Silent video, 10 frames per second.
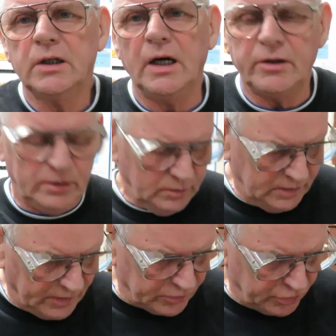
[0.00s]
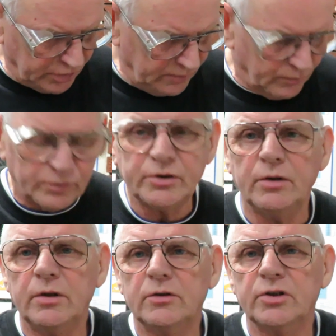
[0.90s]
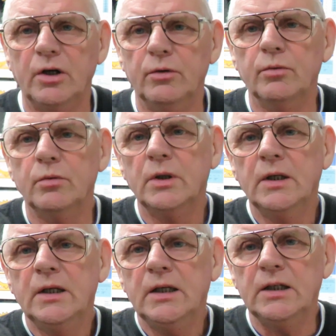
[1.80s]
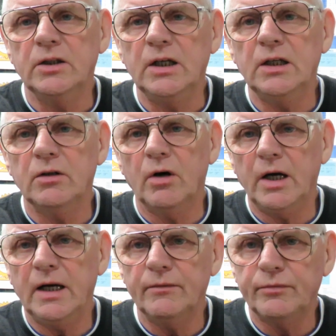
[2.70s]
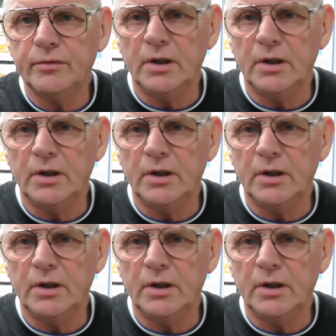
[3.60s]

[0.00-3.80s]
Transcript: cut a sheave or something. So in here I have